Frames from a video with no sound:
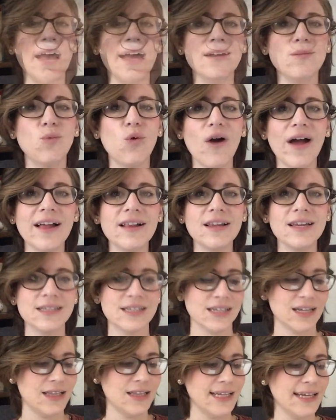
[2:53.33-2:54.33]
And while
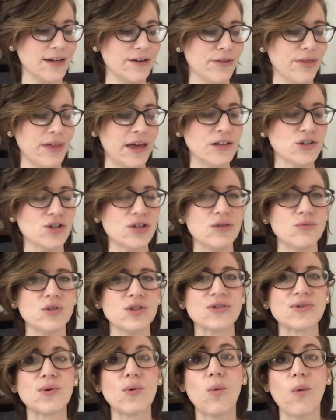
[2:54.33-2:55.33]
it's clear that she
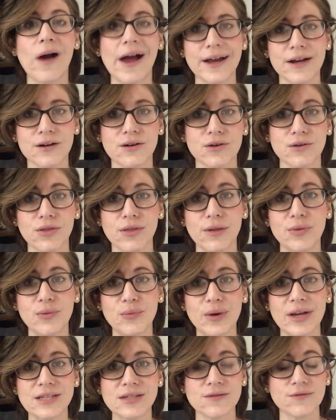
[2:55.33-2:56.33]
was quieter than the
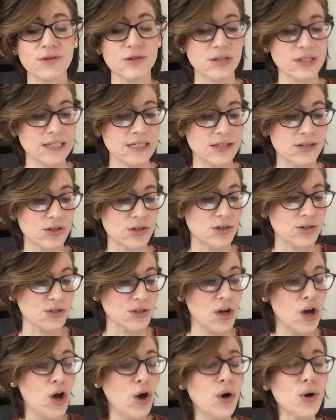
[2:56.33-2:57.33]
rest of her sisters,